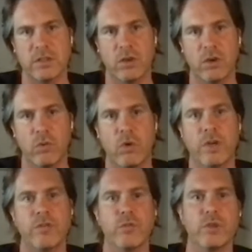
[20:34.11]
or what
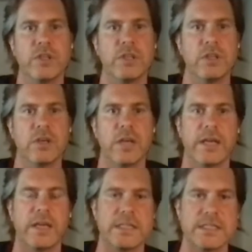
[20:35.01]
if we did it
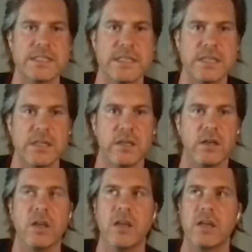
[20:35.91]
like a scene
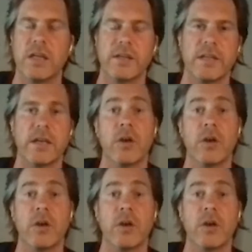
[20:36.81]
like that,